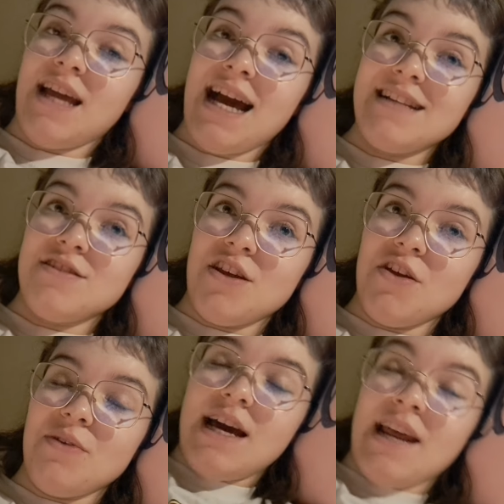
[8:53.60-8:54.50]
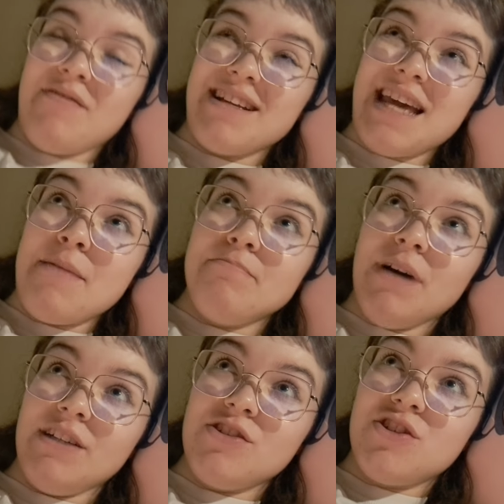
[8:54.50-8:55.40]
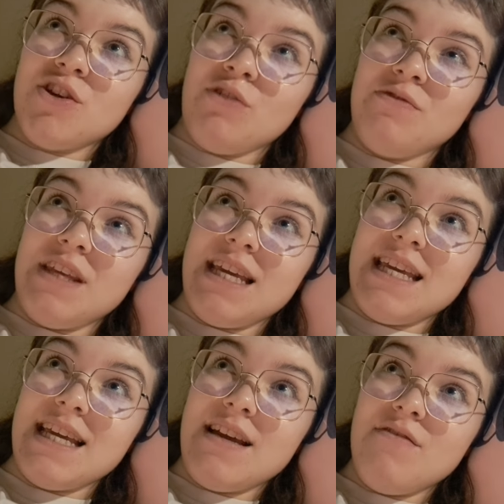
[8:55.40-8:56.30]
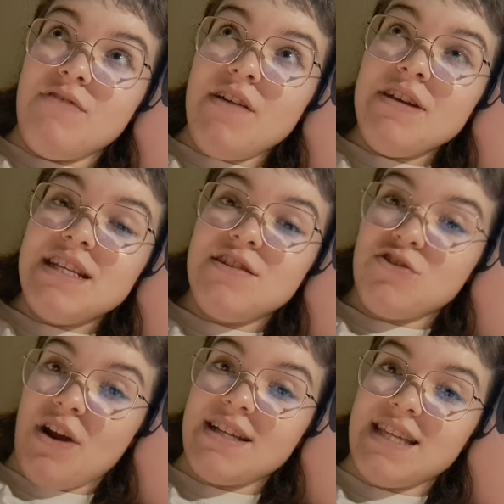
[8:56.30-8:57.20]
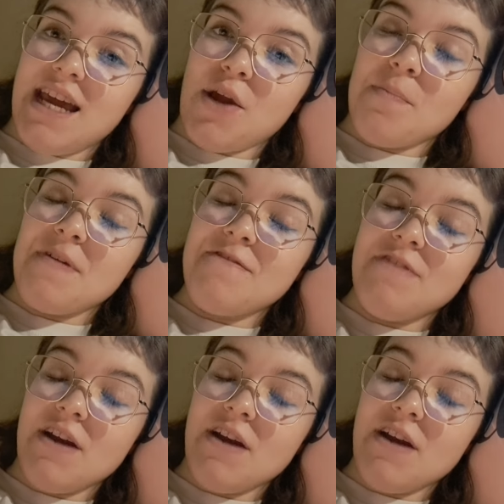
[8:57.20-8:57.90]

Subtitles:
I had to, and I read a bunch of the very distressing but